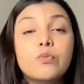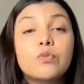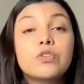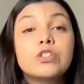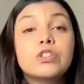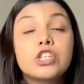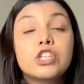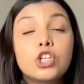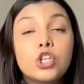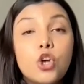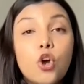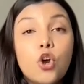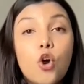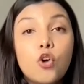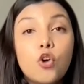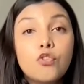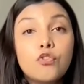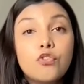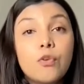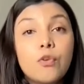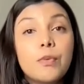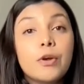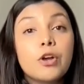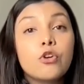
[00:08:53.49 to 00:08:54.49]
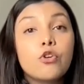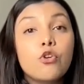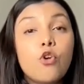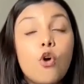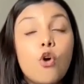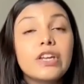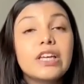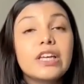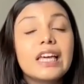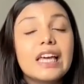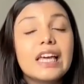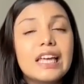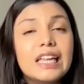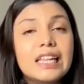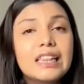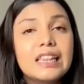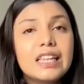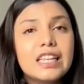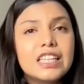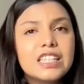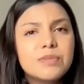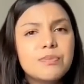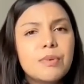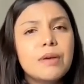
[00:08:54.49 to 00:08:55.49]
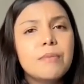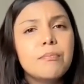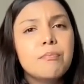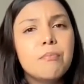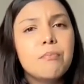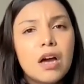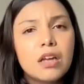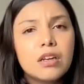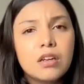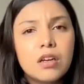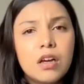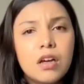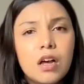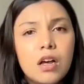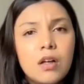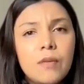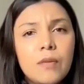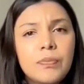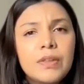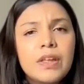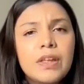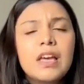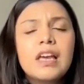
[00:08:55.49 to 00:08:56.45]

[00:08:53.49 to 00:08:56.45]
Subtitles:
was cured from a chronic illness by Manka,